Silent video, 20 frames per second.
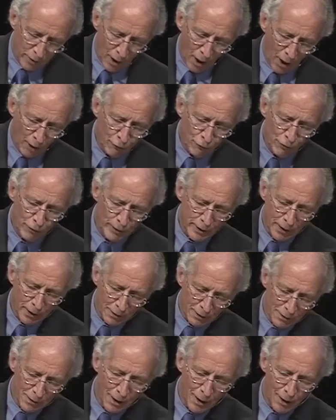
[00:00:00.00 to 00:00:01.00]
contradict
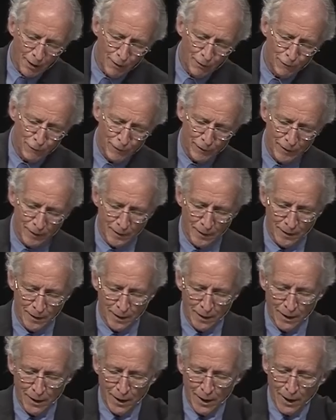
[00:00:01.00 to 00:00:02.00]
love
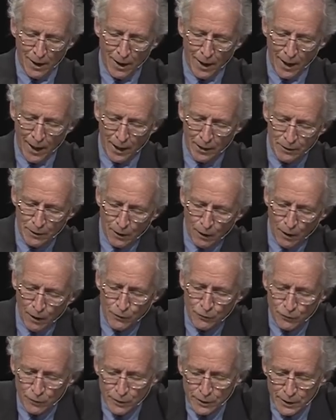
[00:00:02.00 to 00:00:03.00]
and
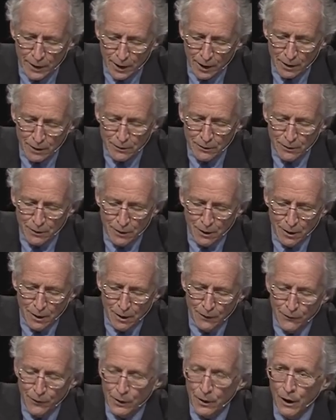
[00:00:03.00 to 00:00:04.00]
contradict
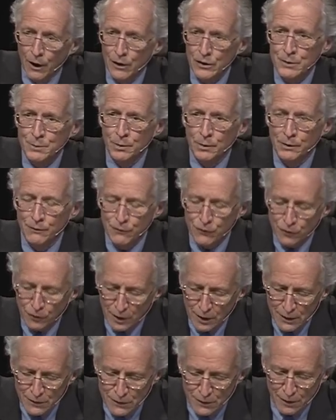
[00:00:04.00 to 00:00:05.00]
the gospel of
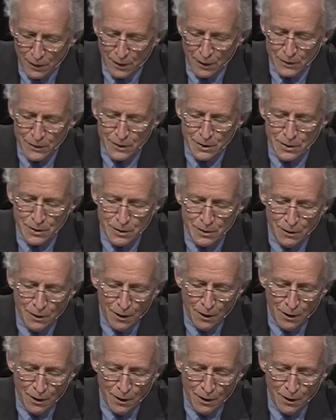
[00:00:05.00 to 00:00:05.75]
Jesus